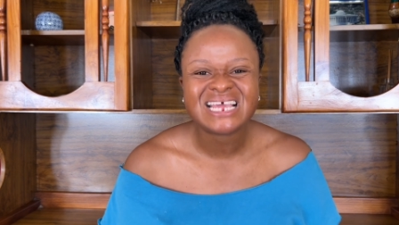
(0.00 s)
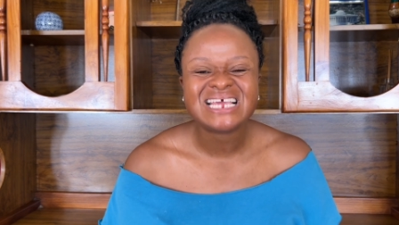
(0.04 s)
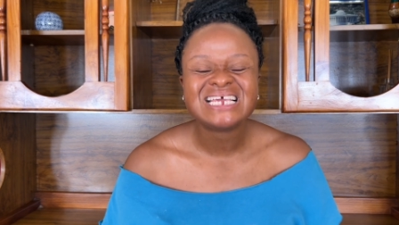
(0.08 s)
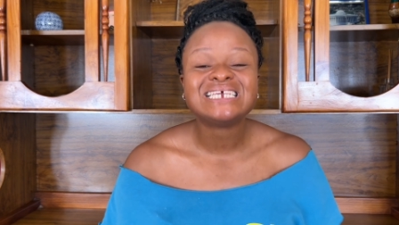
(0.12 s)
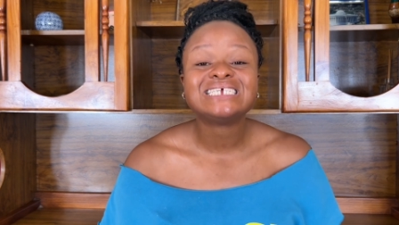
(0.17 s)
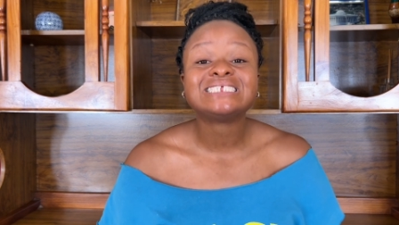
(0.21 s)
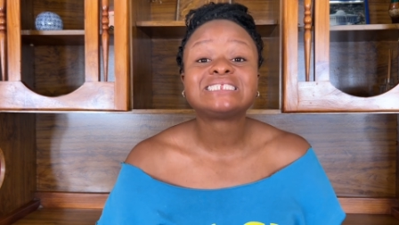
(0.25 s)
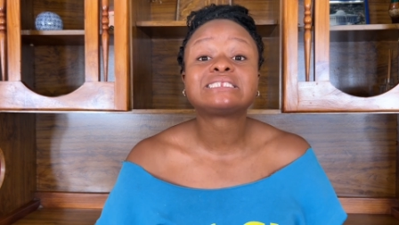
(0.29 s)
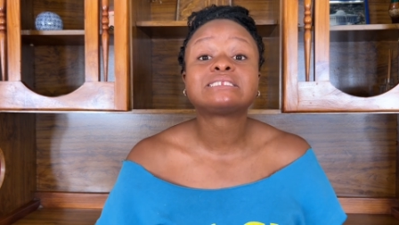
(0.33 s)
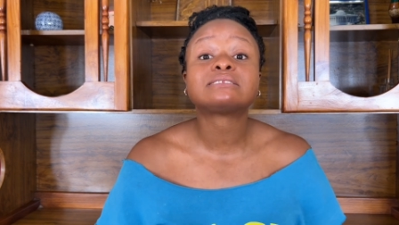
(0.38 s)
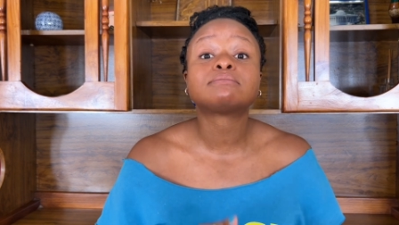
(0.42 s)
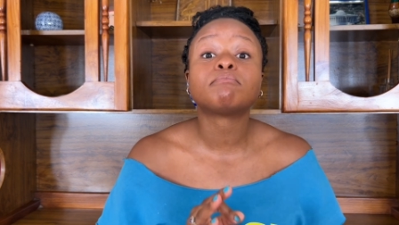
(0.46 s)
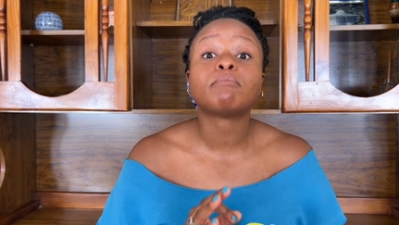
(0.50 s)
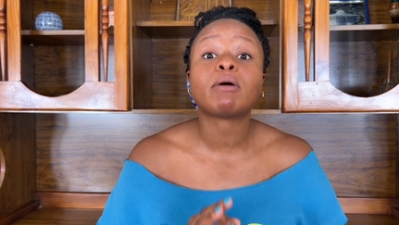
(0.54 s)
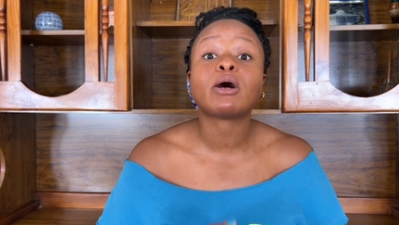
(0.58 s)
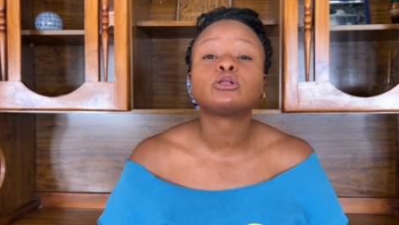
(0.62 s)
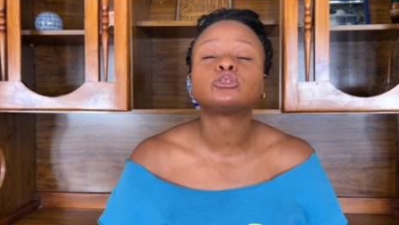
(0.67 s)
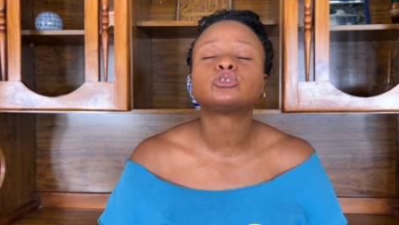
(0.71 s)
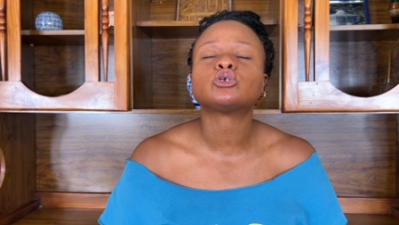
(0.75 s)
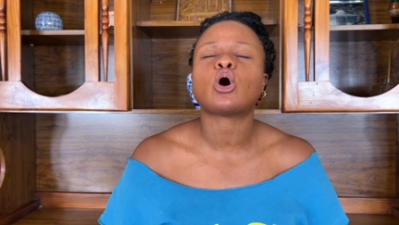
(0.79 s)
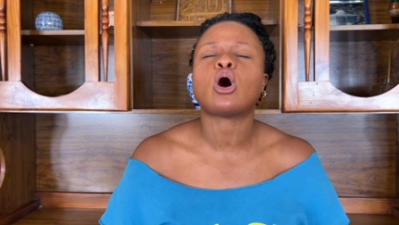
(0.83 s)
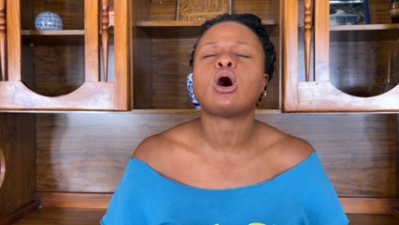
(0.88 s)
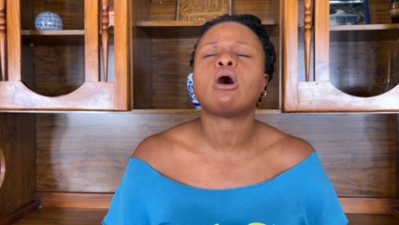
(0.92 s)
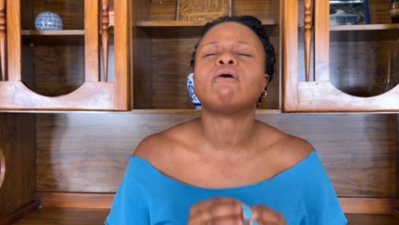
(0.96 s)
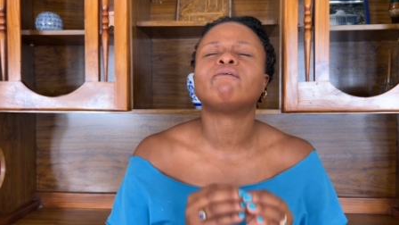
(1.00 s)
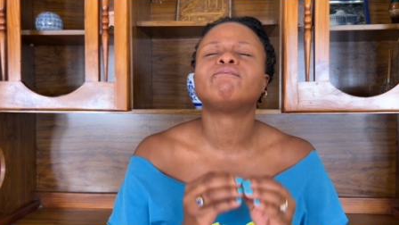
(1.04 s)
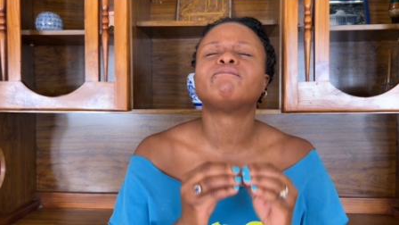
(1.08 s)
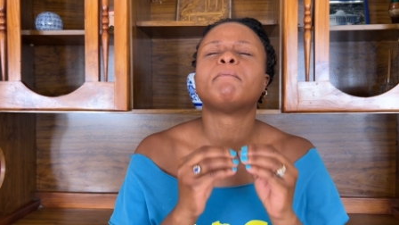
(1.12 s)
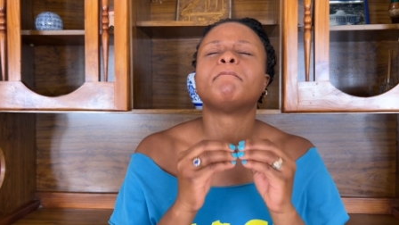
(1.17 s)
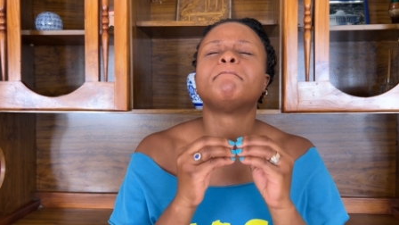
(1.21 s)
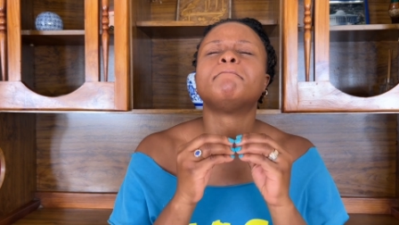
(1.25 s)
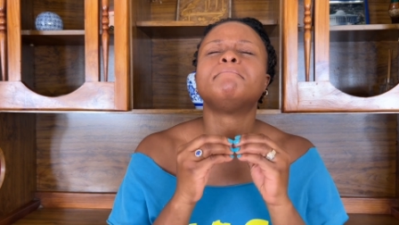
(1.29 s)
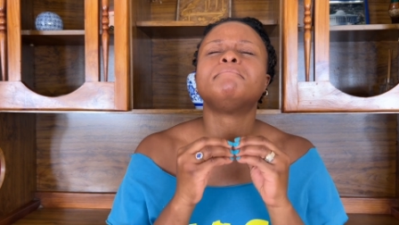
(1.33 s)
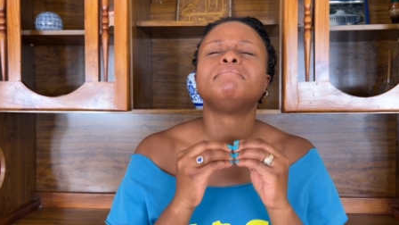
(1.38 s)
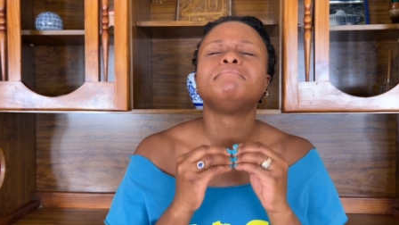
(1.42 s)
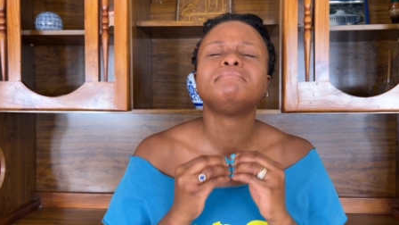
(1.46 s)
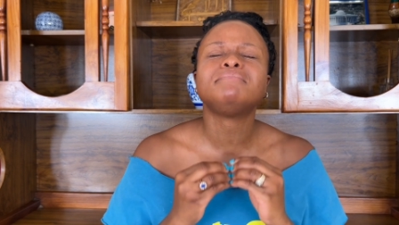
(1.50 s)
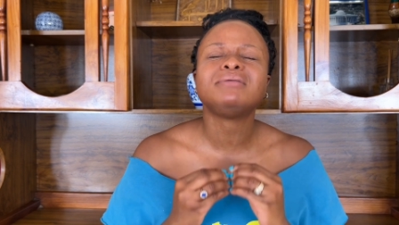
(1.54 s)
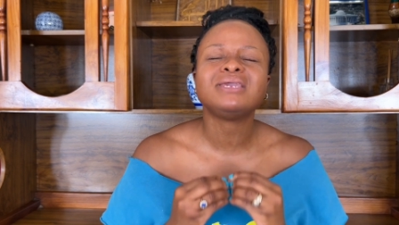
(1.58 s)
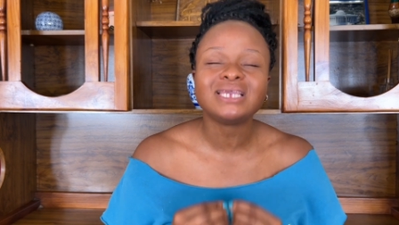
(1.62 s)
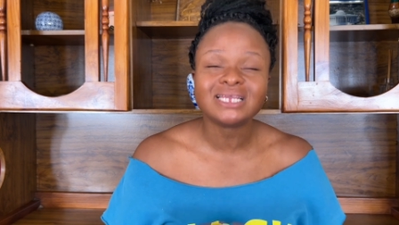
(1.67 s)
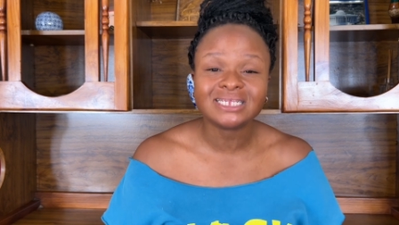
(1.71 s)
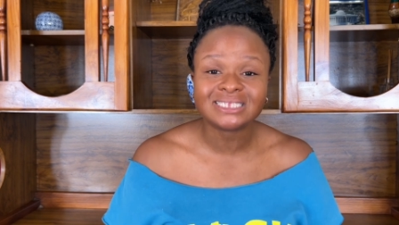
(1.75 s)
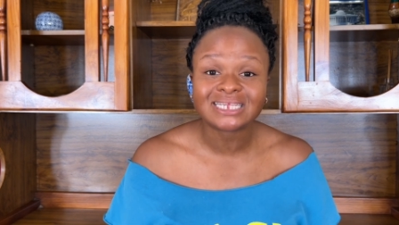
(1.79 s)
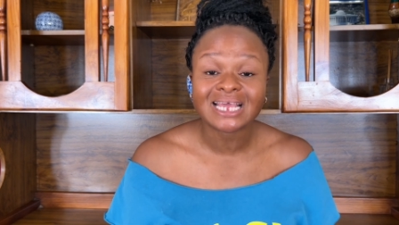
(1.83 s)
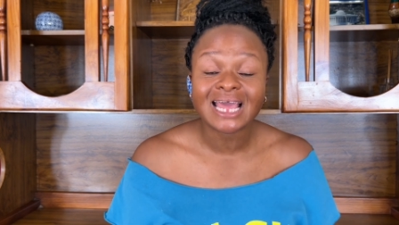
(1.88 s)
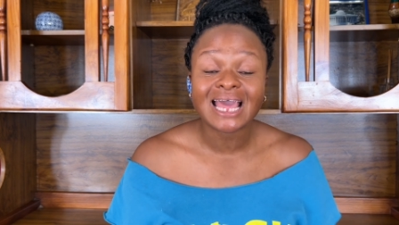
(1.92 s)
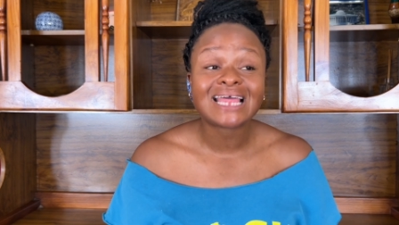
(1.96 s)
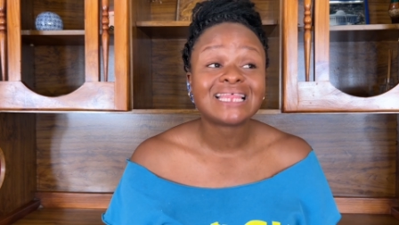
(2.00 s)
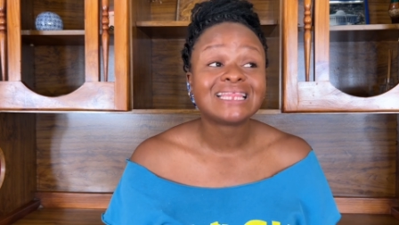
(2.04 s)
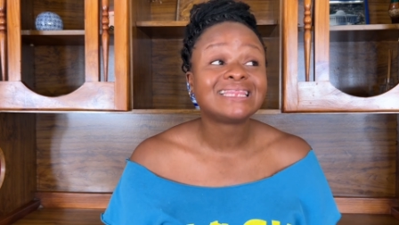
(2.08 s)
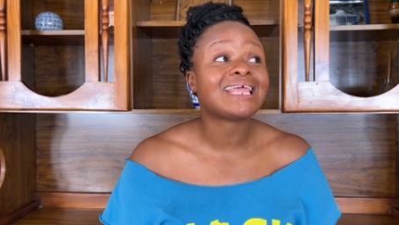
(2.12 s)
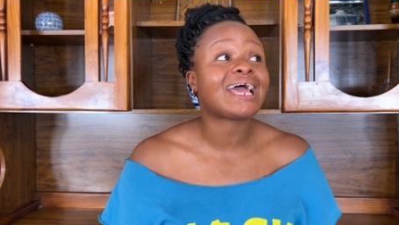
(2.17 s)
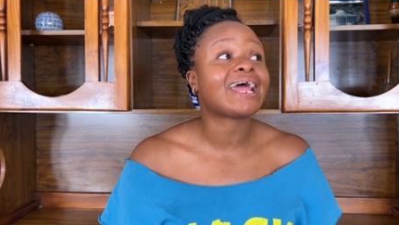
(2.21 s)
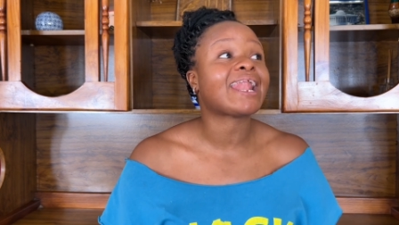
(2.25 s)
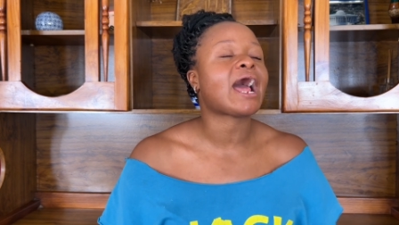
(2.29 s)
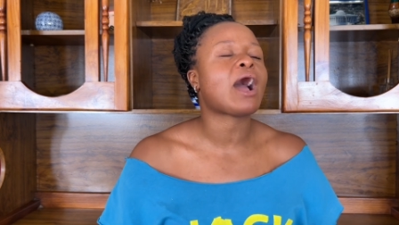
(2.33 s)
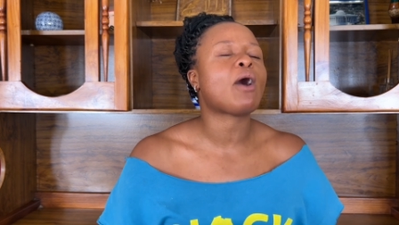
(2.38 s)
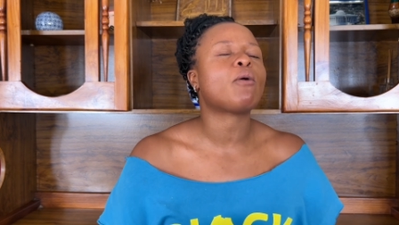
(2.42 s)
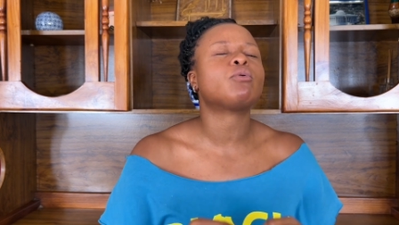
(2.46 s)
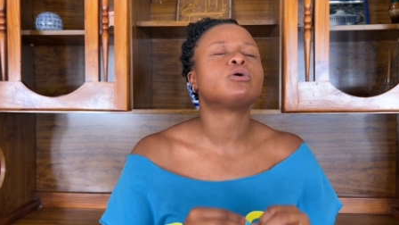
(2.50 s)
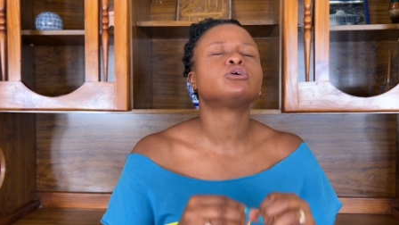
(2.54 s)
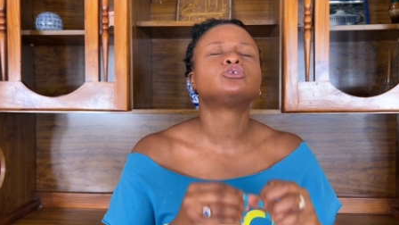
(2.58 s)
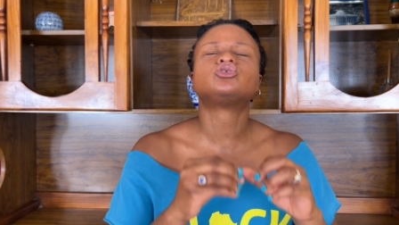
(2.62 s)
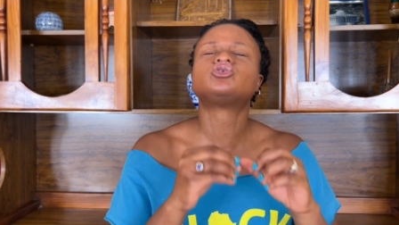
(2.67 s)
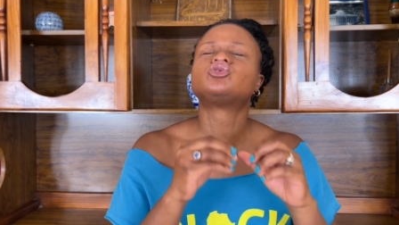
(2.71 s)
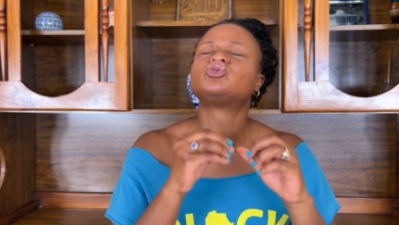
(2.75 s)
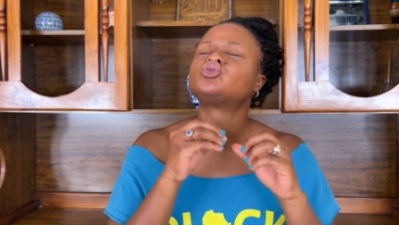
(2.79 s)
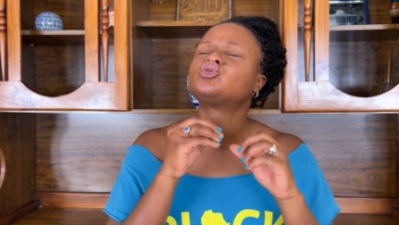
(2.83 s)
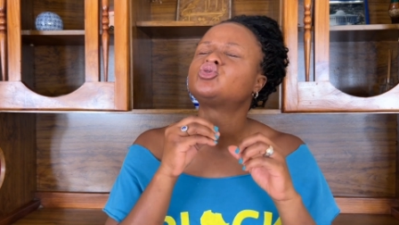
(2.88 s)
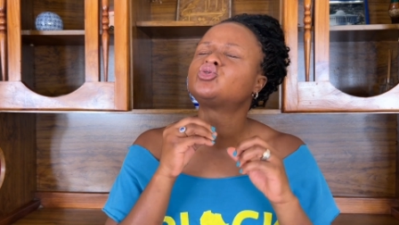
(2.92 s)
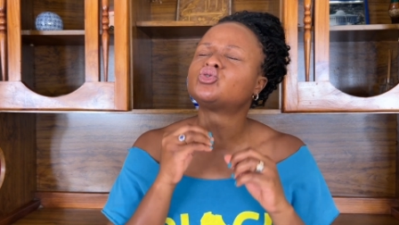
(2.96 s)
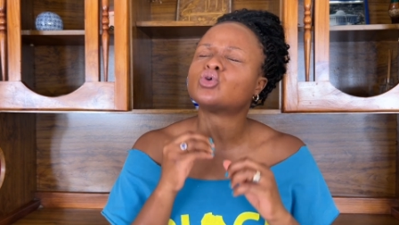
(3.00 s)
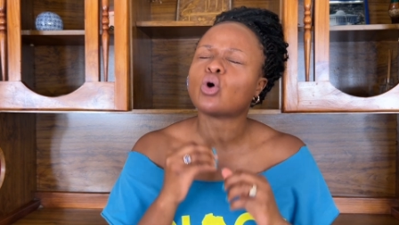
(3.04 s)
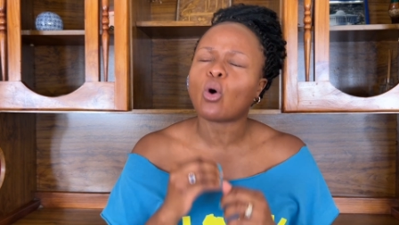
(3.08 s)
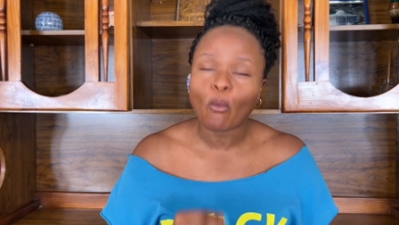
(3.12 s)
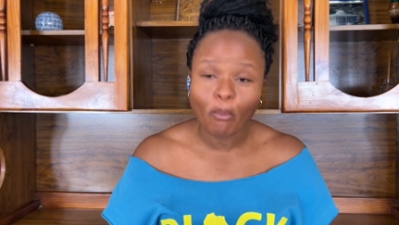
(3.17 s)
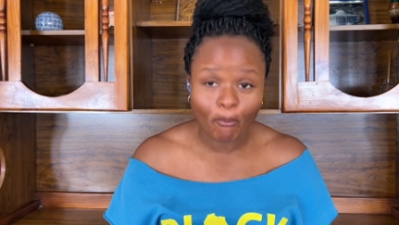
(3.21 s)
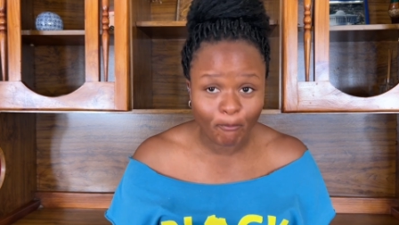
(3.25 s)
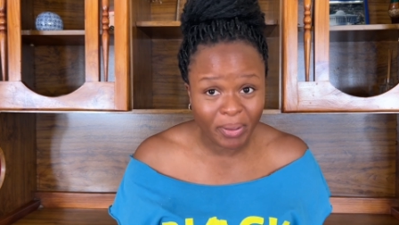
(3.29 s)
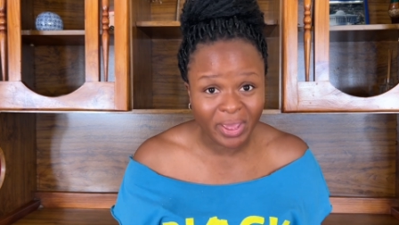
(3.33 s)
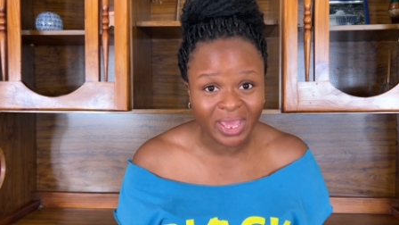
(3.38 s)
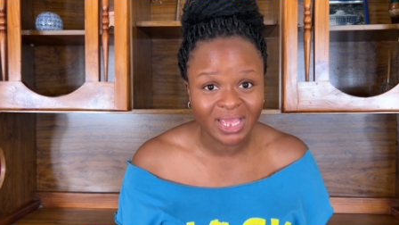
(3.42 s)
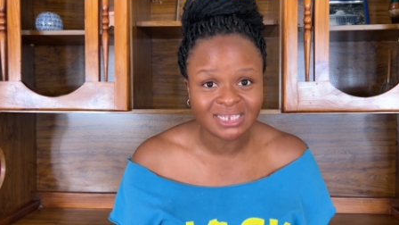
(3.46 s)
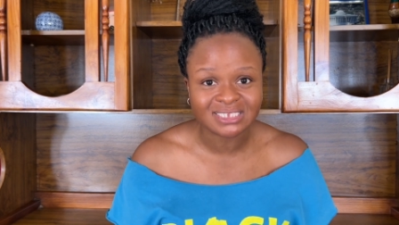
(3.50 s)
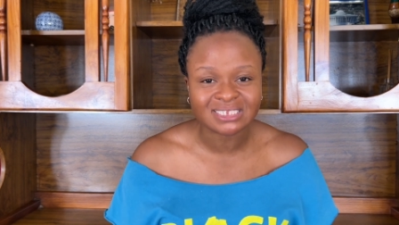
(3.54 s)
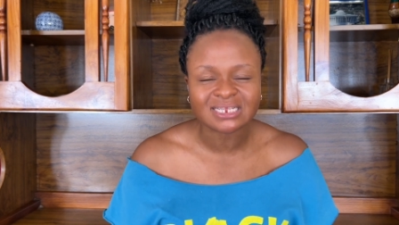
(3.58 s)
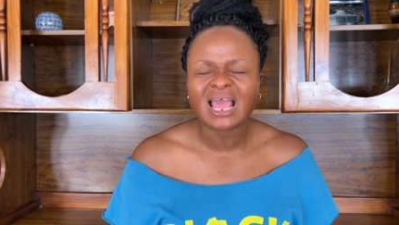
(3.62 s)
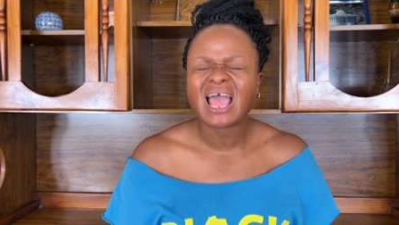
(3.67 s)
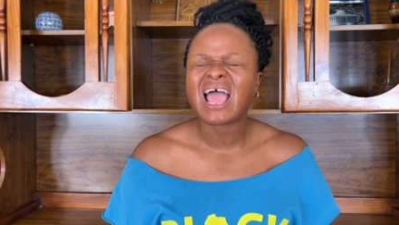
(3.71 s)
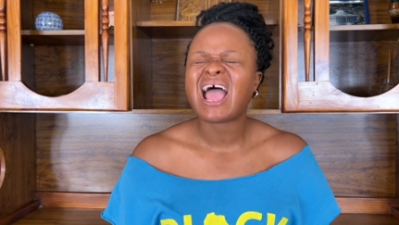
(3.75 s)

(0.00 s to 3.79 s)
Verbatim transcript: smelled of meat, that I was so pissed.